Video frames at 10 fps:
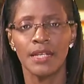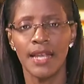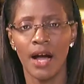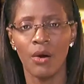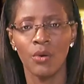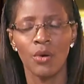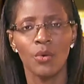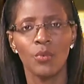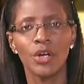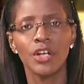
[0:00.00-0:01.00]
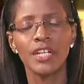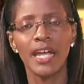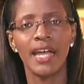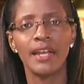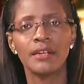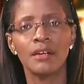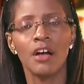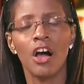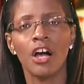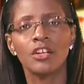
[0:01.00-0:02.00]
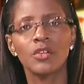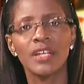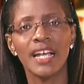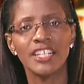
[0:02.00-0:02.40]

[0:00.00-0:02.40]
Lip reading: Now, we're going to end on looking